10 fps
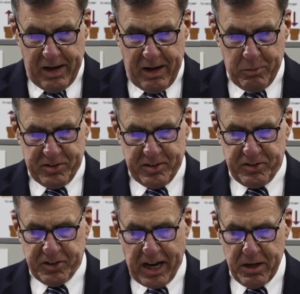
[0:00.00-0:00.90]
It was the
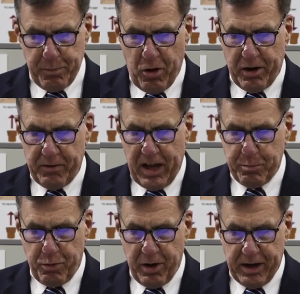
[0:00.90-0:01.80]
second part of that
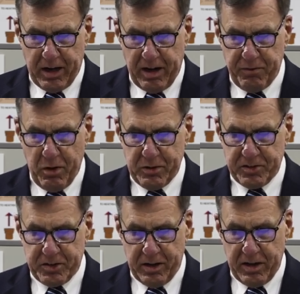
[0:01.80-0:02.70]
prayer that I
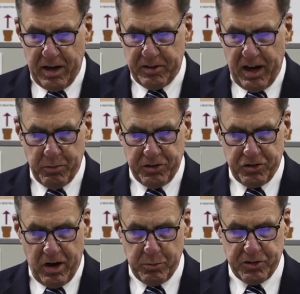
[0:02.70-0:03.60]
focused on that day when
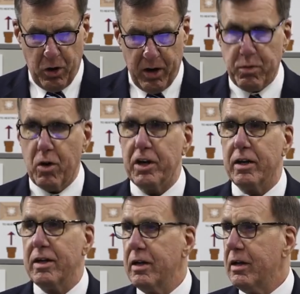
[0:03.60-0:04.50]
John was
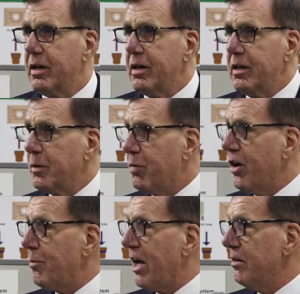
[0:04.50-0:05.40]
heartbroken, the
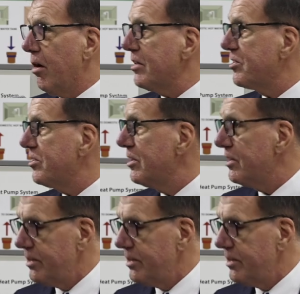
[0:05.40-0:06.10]
part about loss.